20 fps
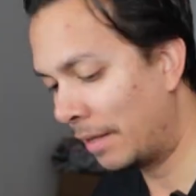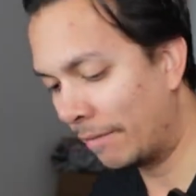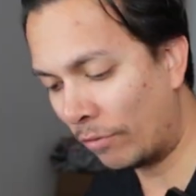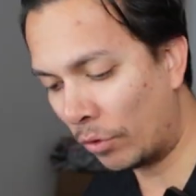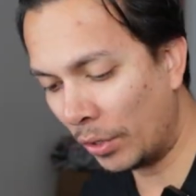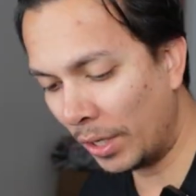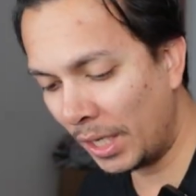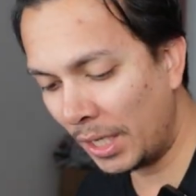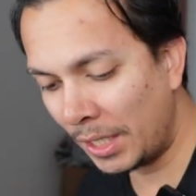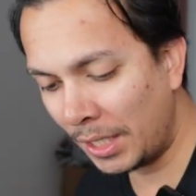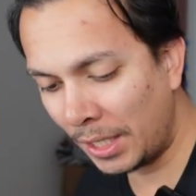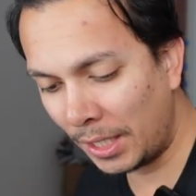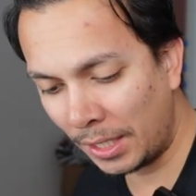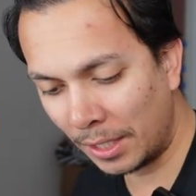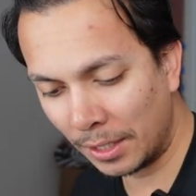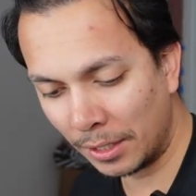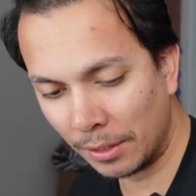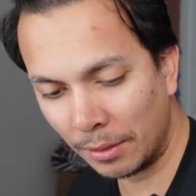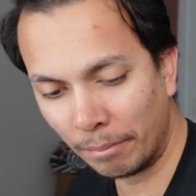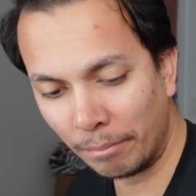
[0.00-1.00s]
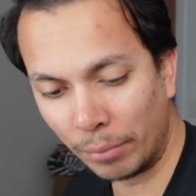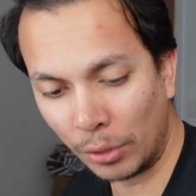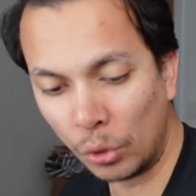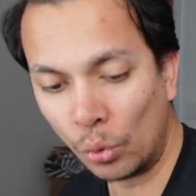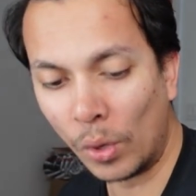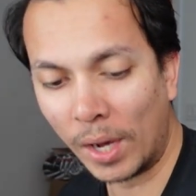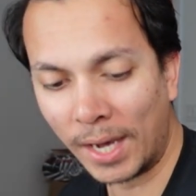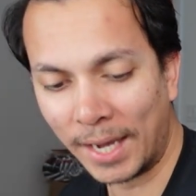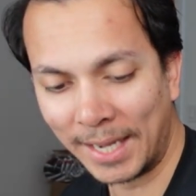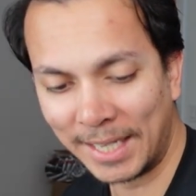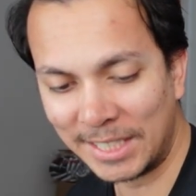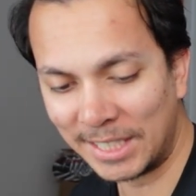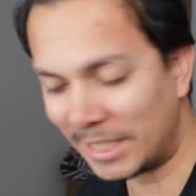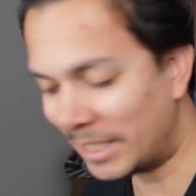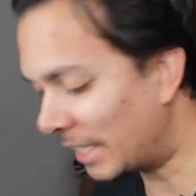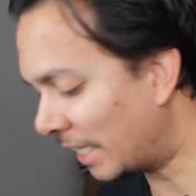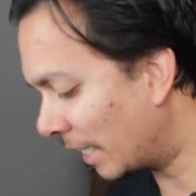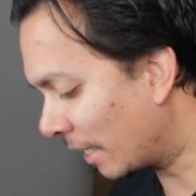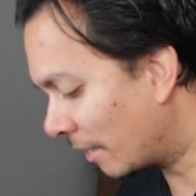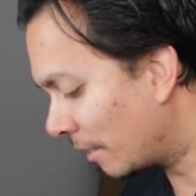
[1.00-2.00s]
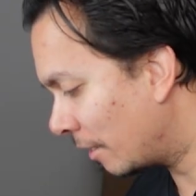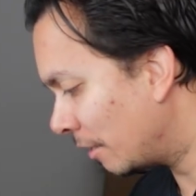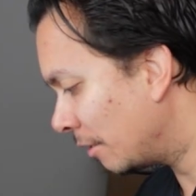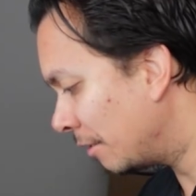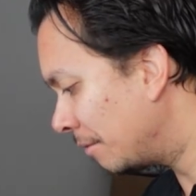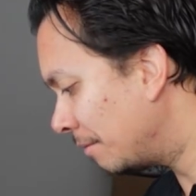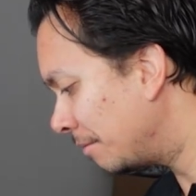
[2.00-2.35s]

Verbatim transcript: for any Blue Eyes deck.